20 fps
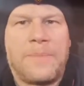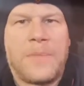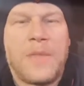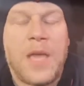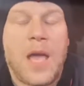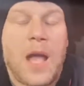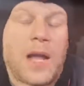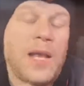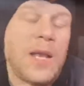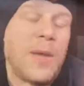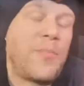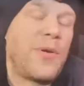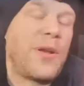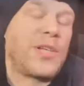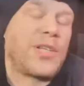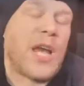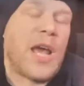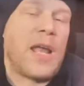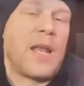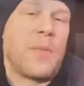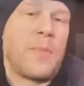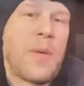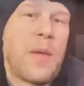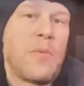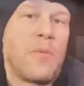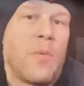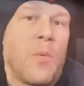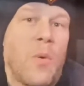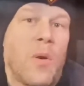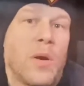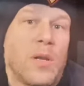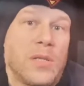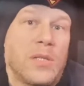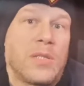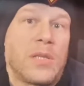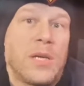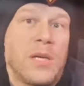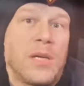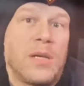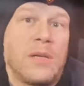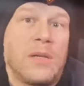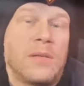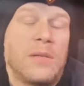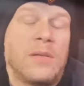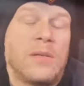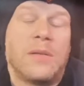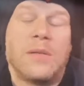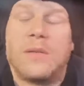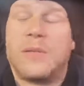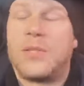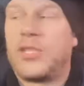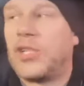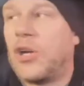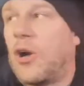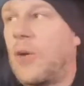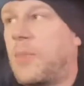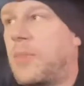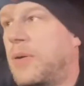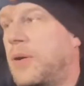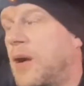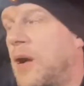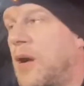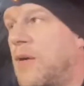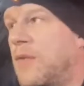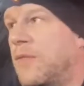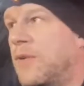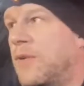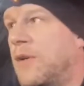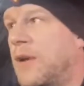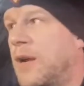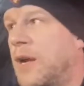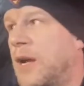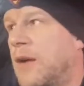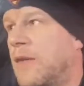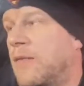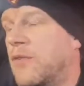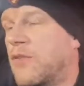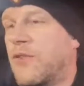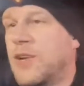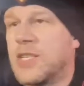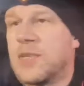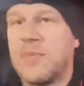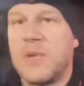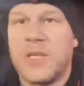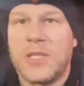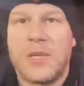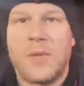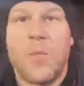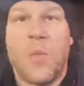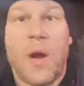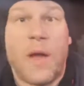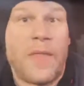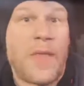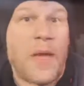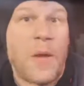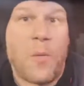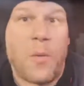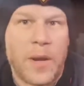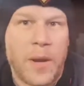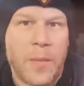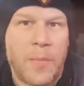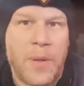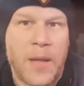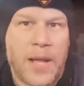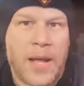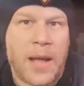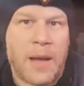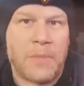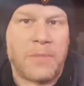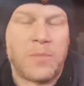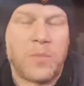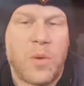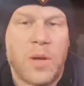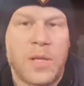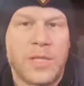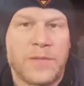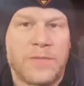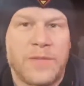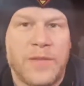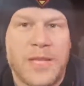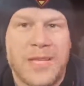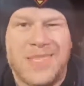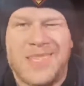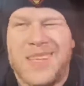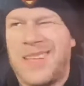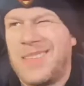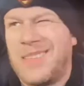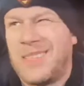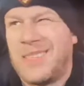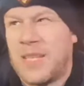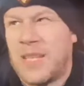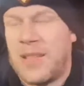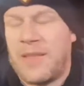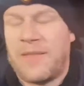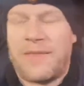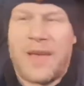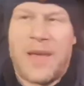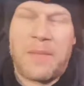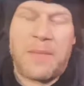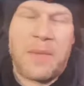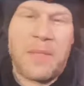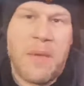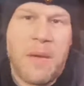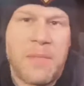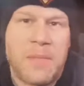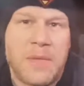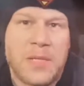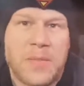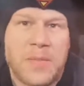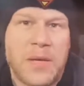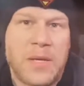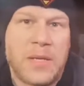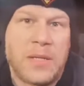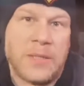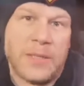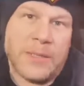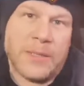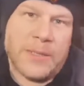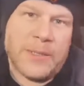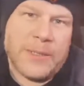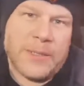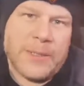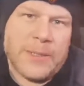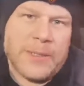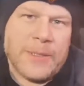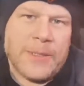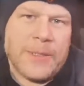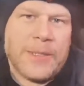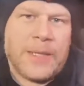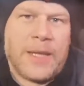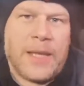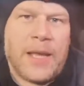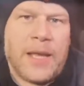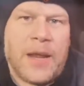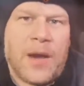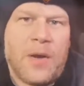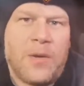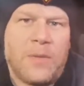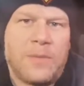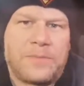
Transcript: Yeah, I can appreciate that people want to shop over Christmas and they want to pick up ones for their sons and their family members, but you know,